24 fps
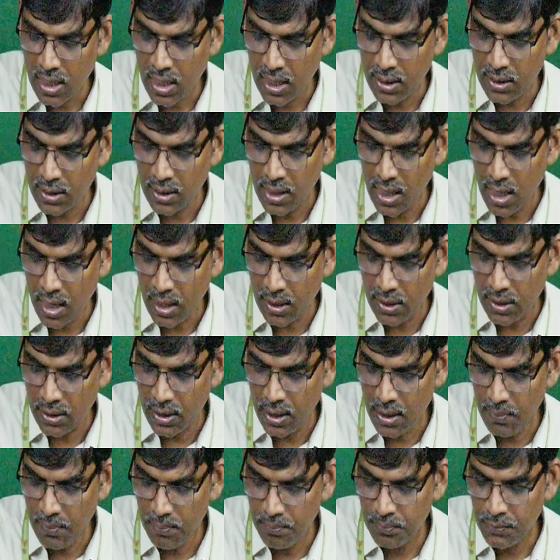IA
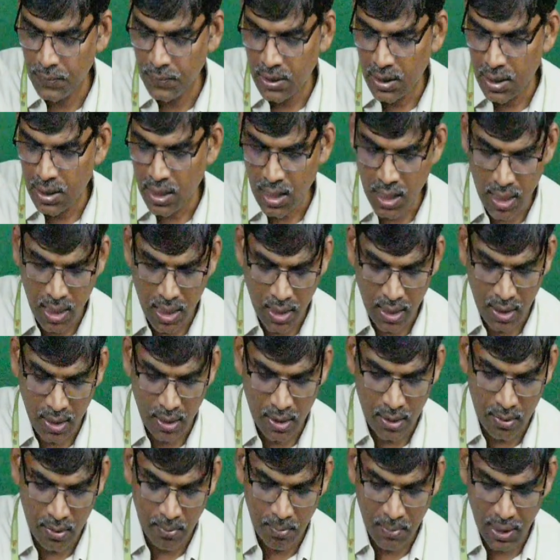RA,
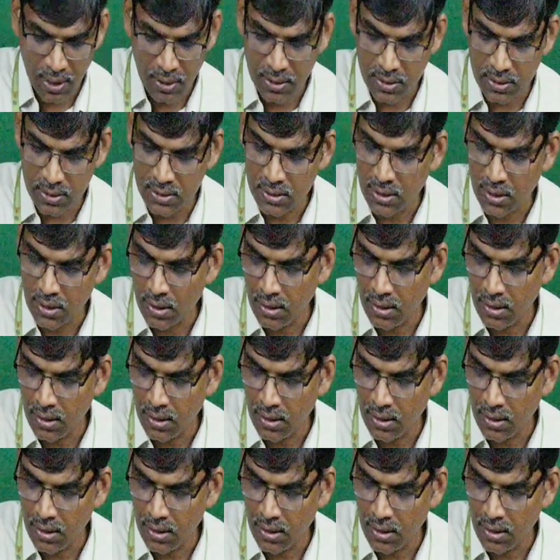and minus